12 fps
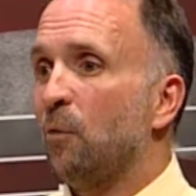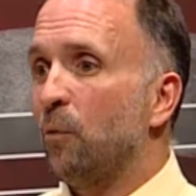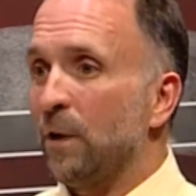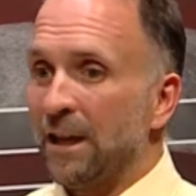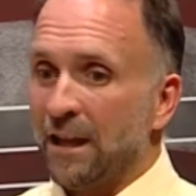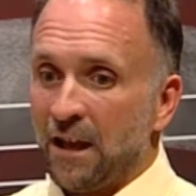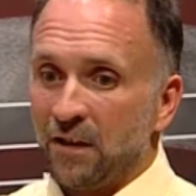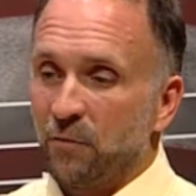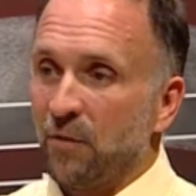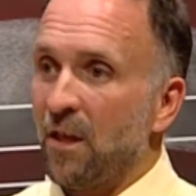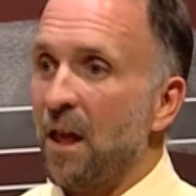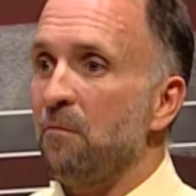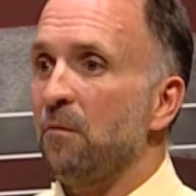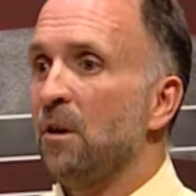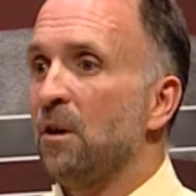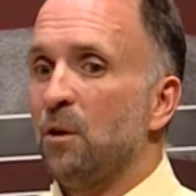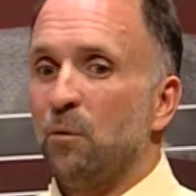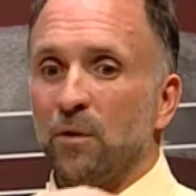We want to engage with them,
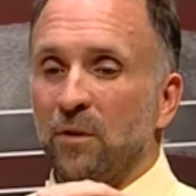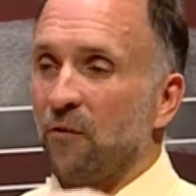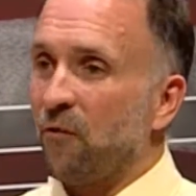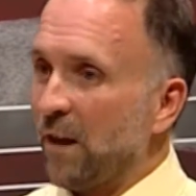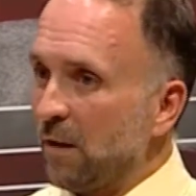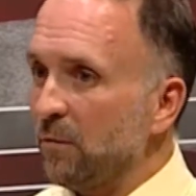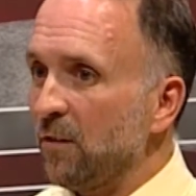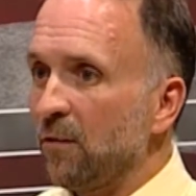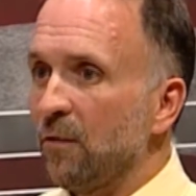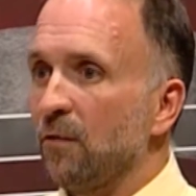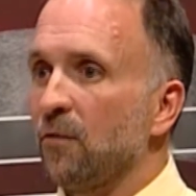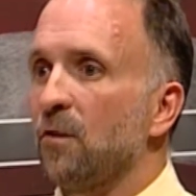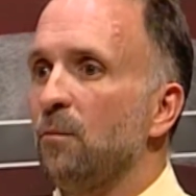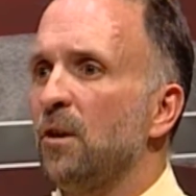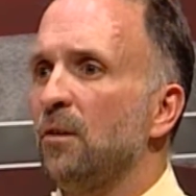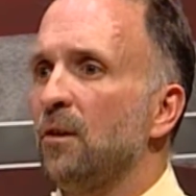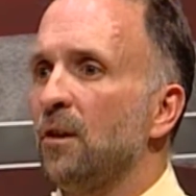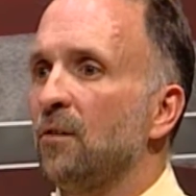with the families in those
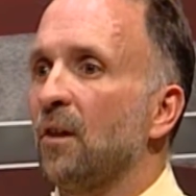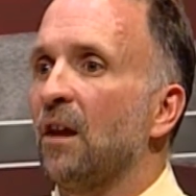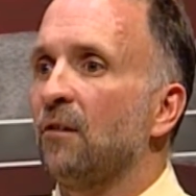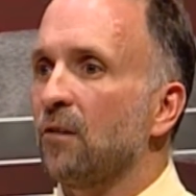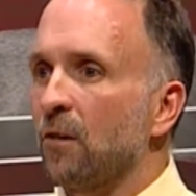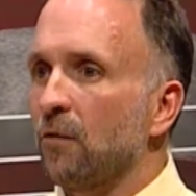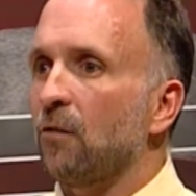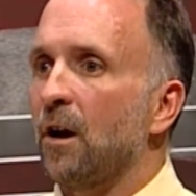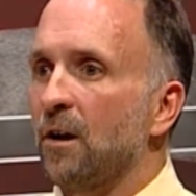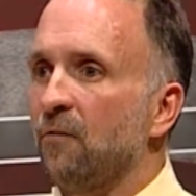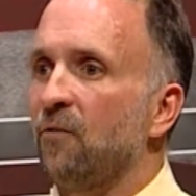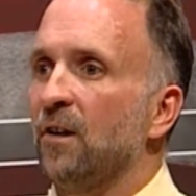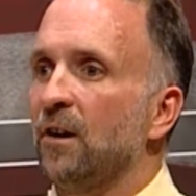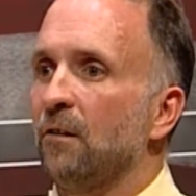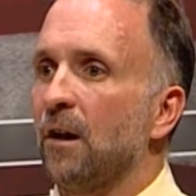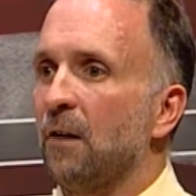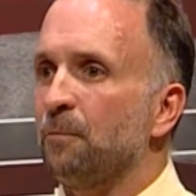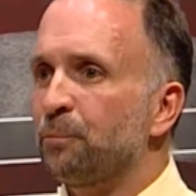communities, and start trying to
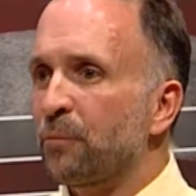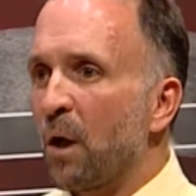figure out